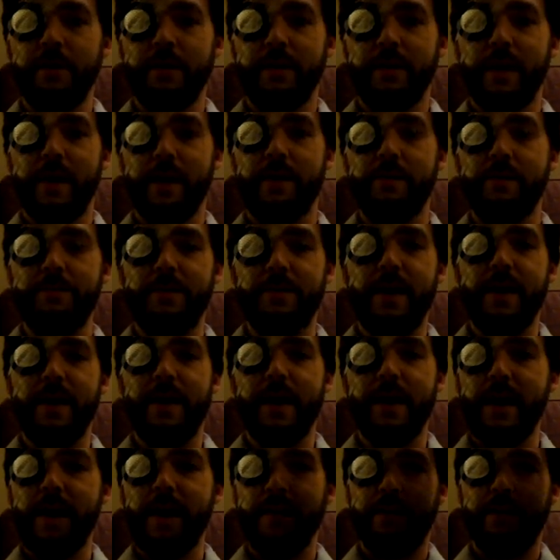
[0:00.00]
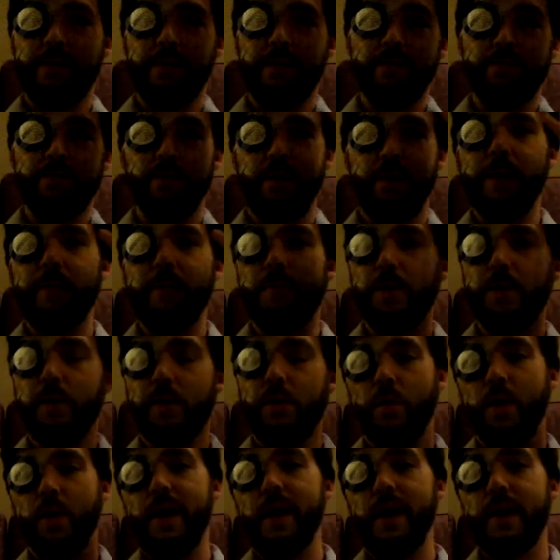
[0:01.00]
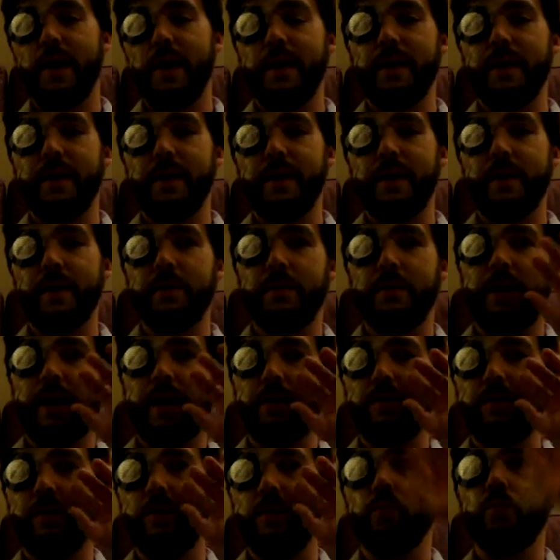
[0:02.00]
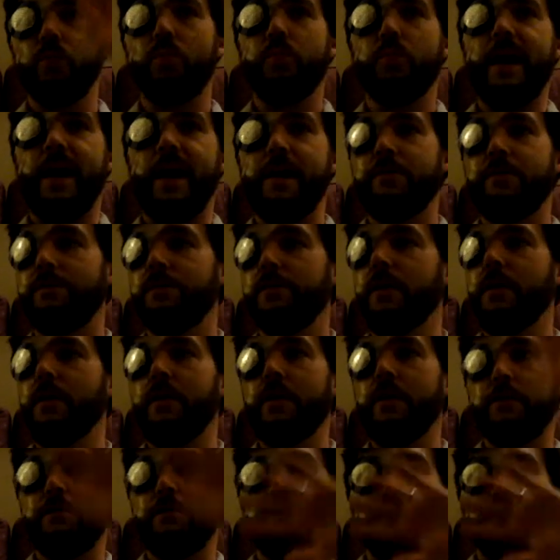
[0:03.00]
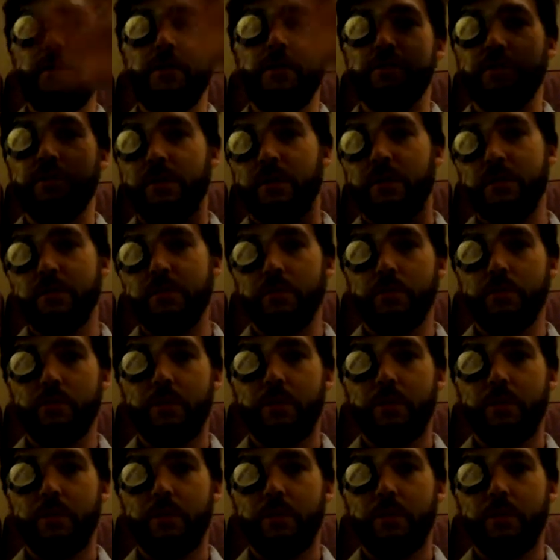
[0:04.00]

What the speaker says: Now if I'd had the drape away and I could actually have vision